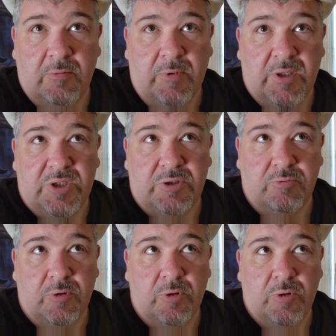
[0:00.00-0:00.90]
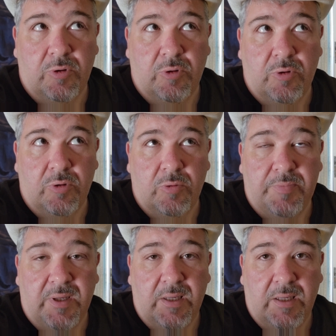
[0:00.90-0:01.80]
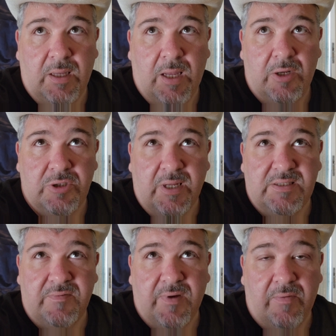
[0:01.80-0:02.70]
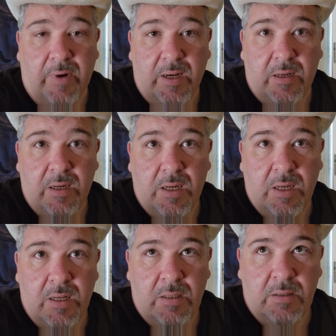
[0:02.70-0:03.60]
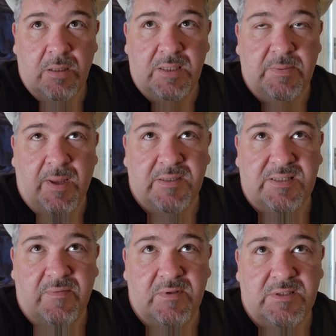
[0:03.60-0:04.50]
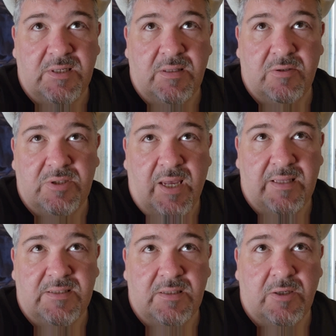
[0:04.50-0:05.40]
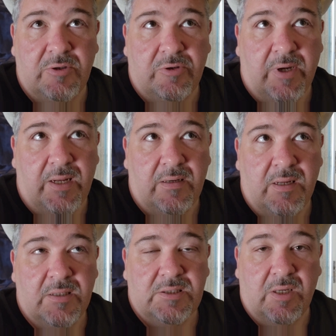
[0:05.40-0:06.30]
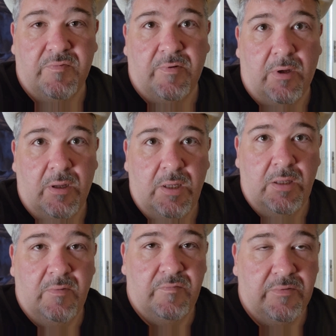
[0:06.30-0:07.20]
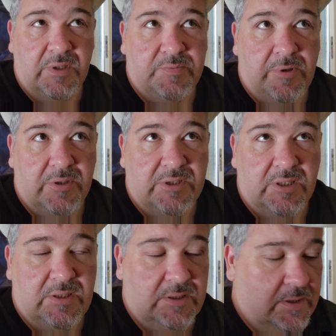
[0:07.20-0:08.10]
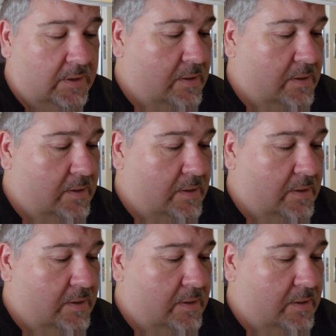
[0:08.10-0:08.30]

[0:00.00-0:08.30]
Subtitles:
which will be 185 Rand. It's about 1,700 to 1,800 Rand so far for this process.